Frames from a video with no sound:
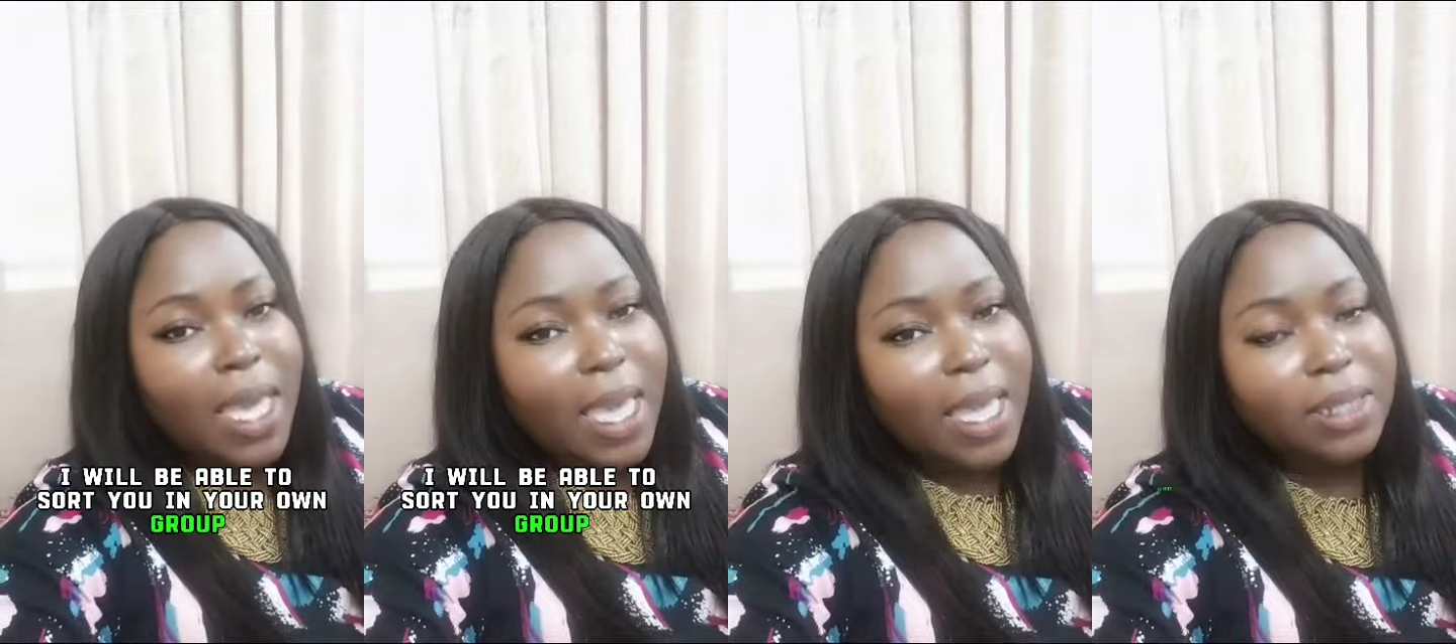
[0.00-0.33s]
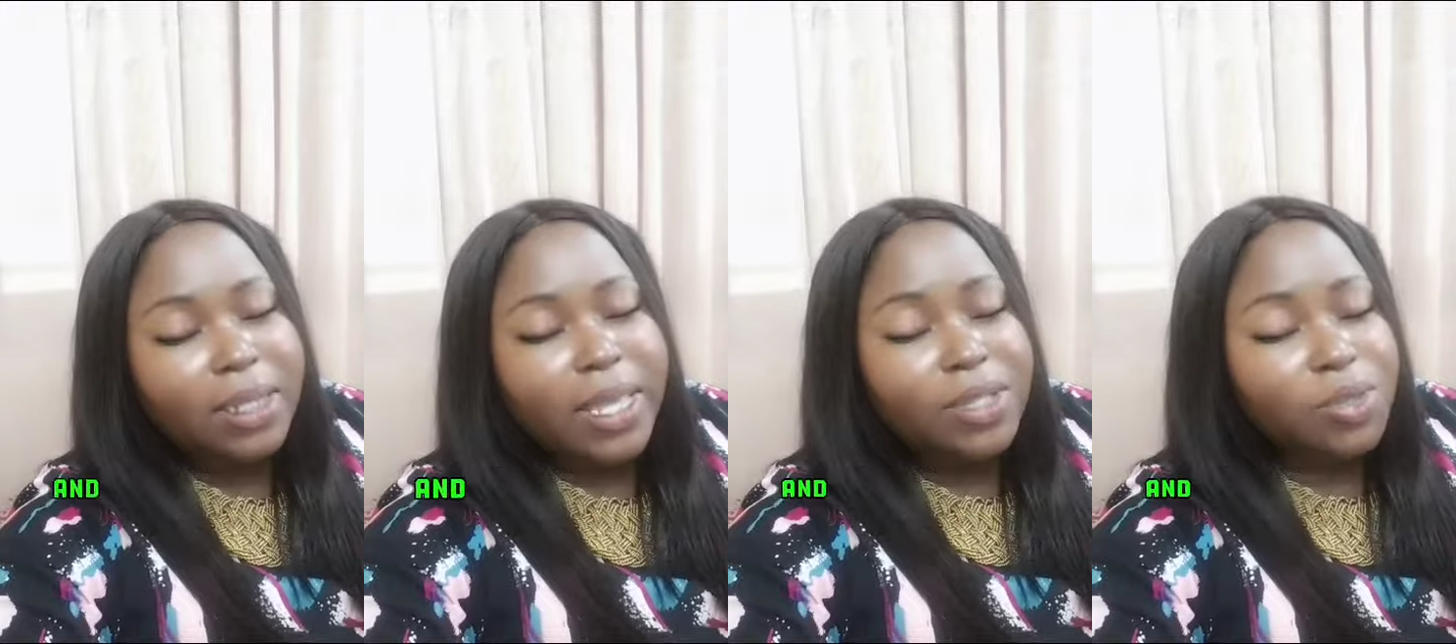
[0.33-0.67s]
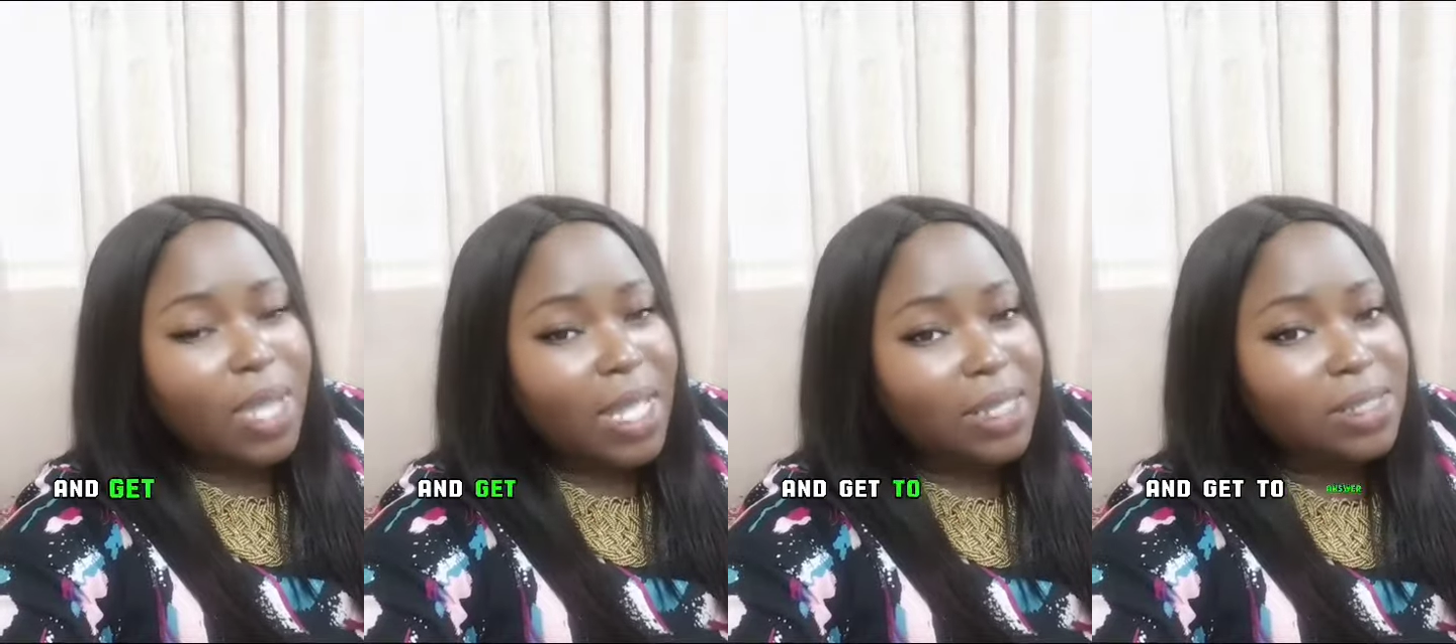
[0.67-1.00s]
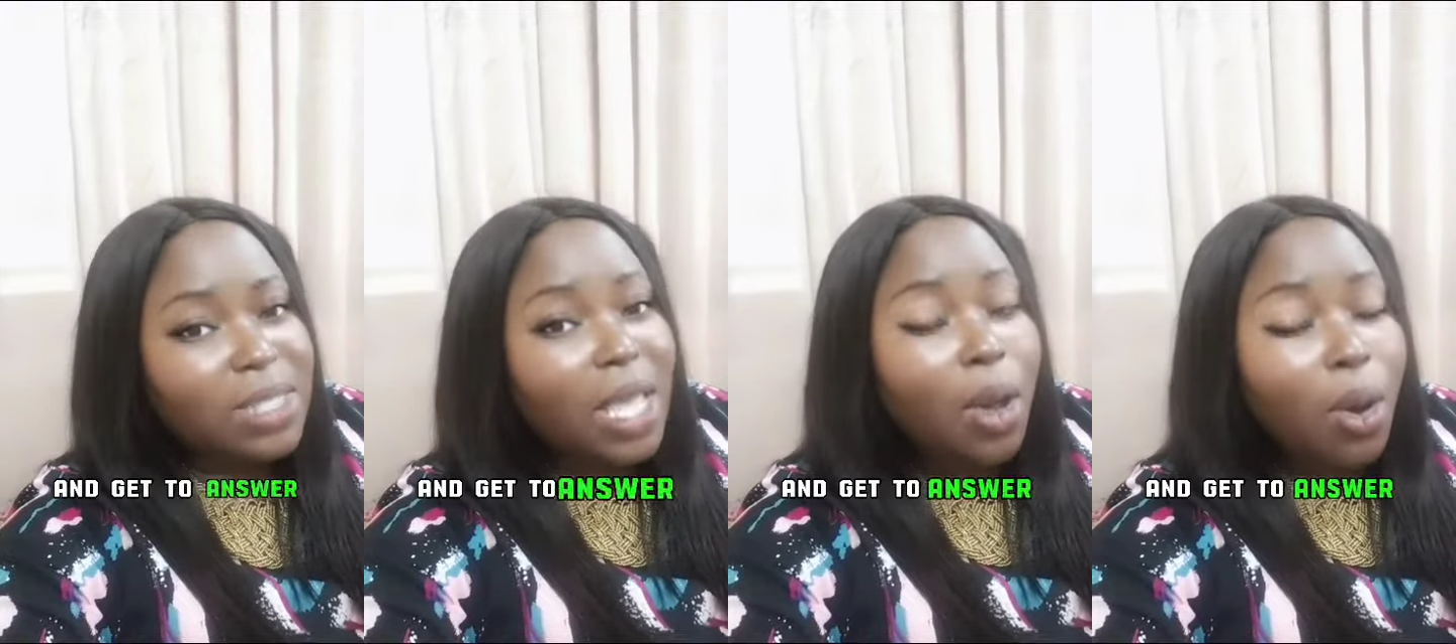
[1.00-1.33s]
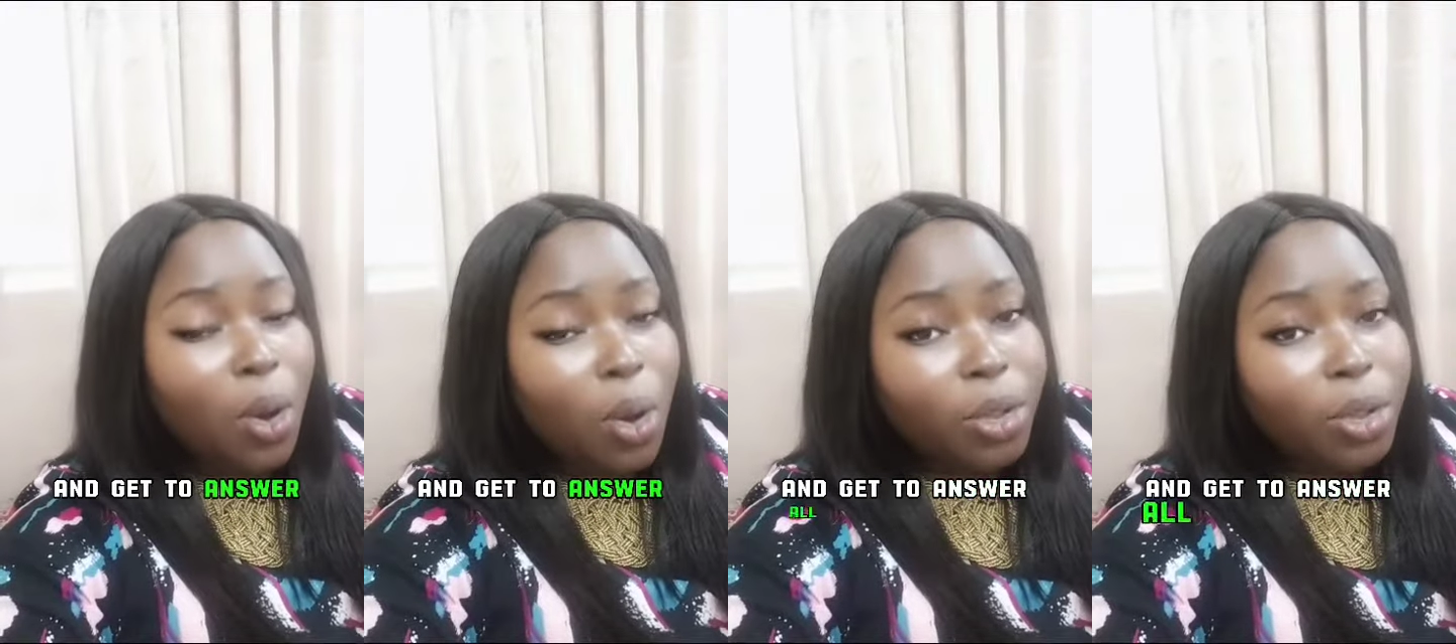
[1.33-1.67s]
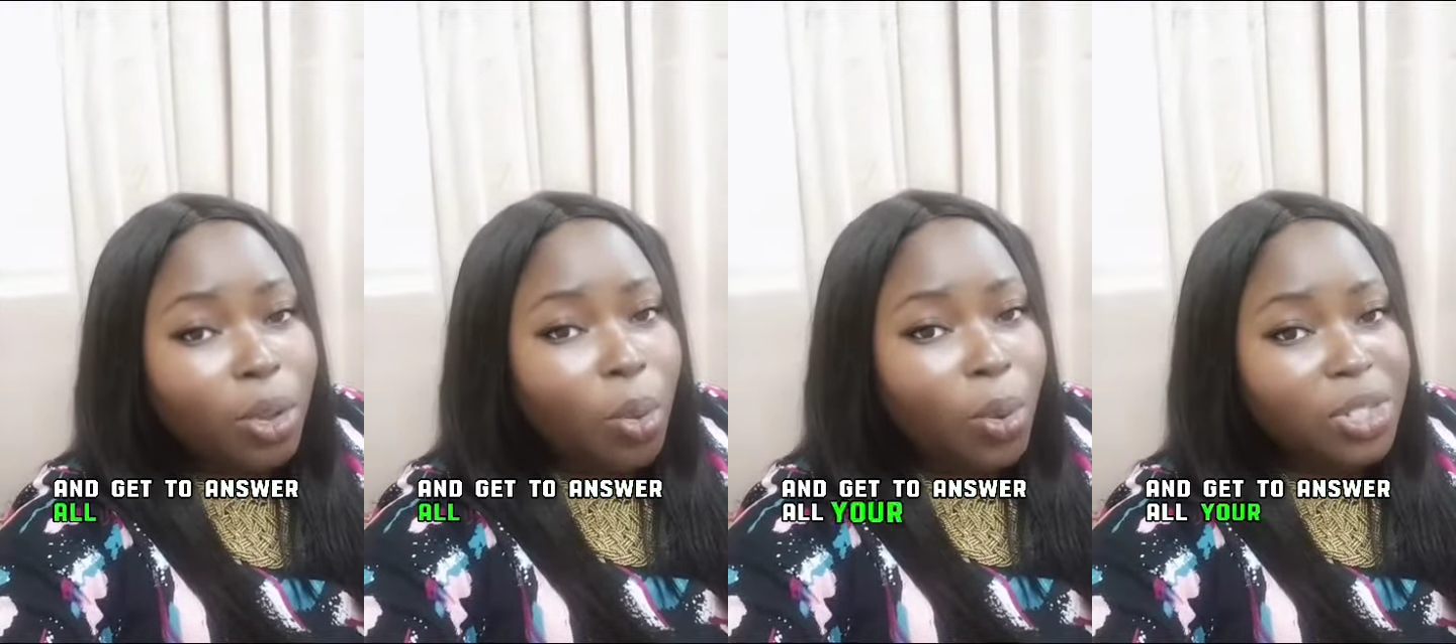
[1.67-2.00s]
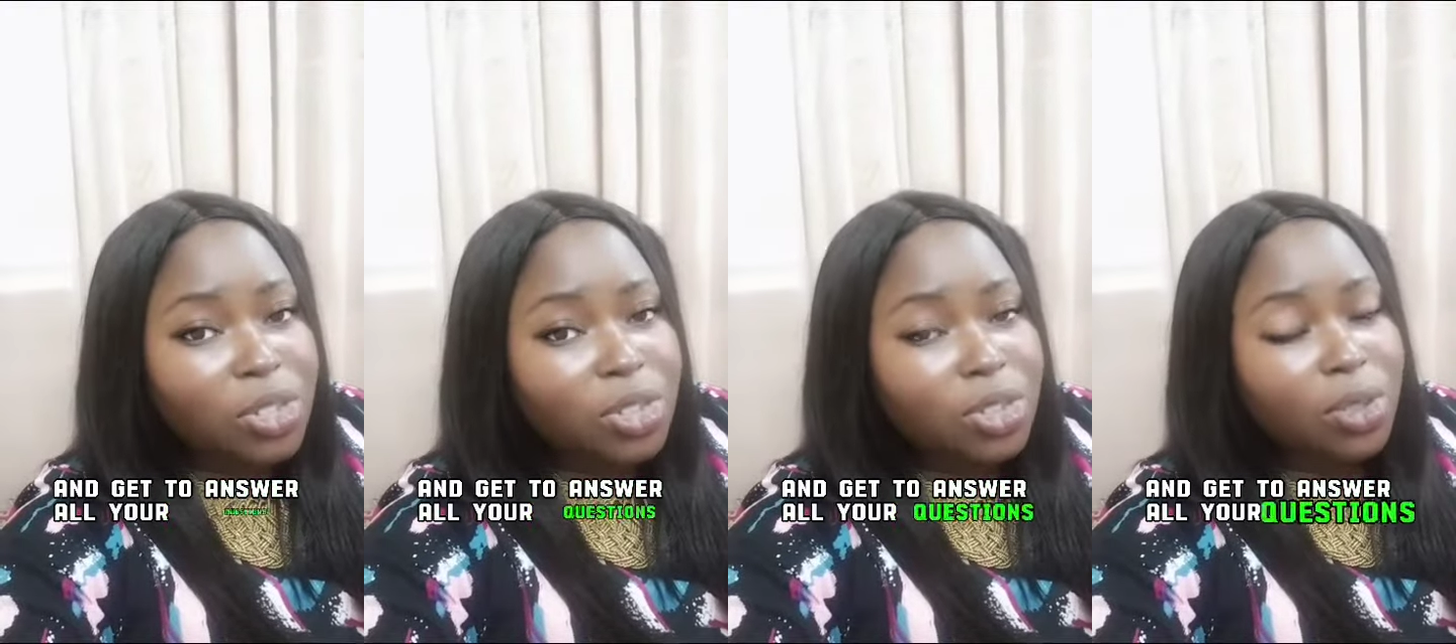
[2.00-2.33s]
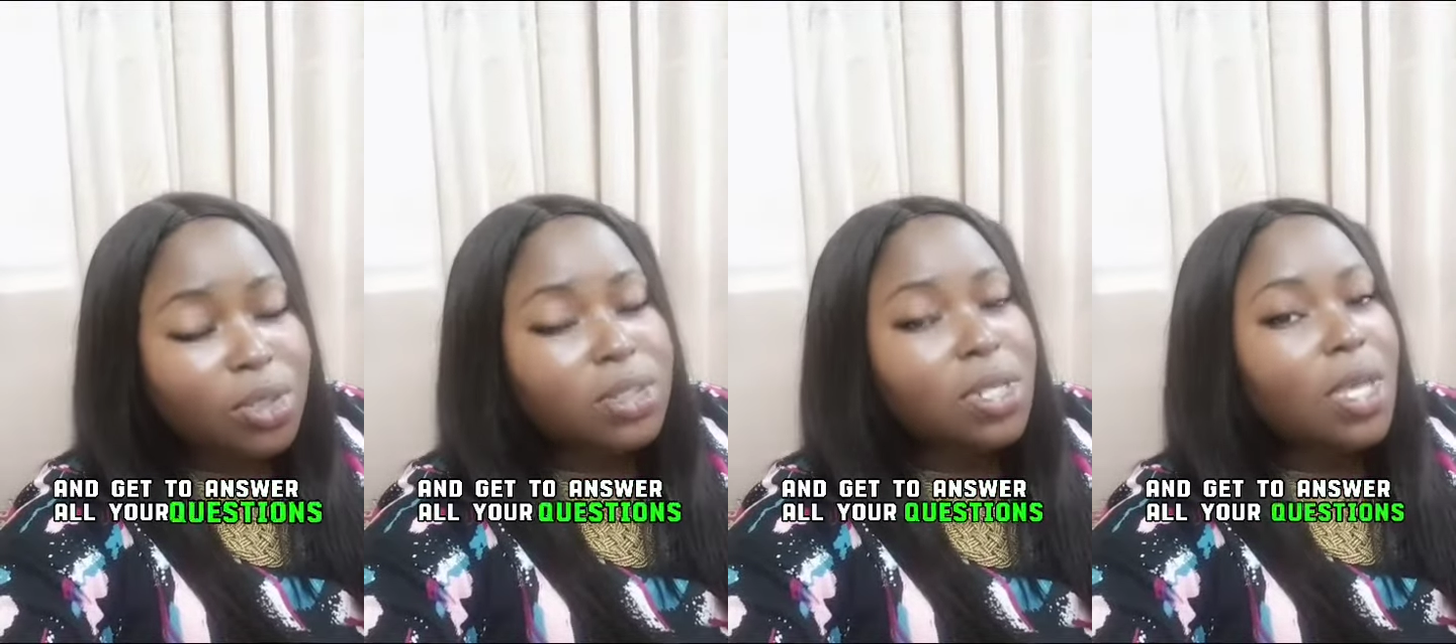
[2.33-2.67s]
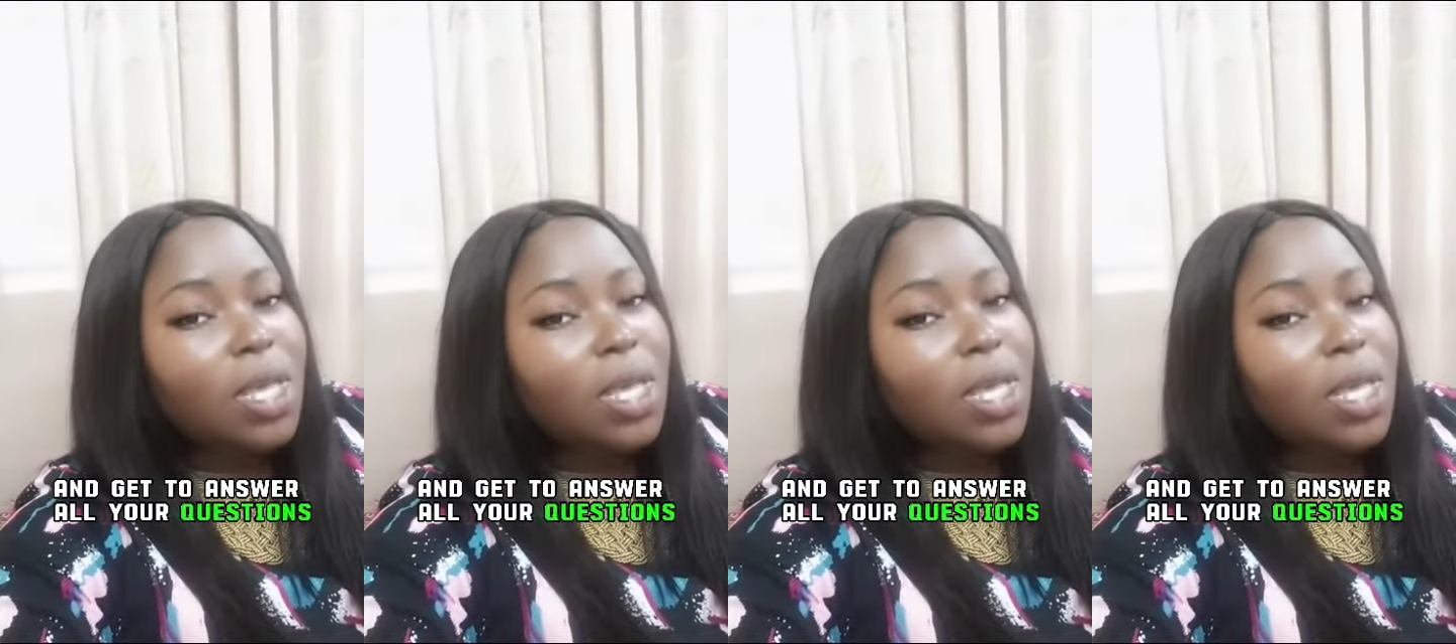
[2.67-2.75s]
and get to answer all your questions,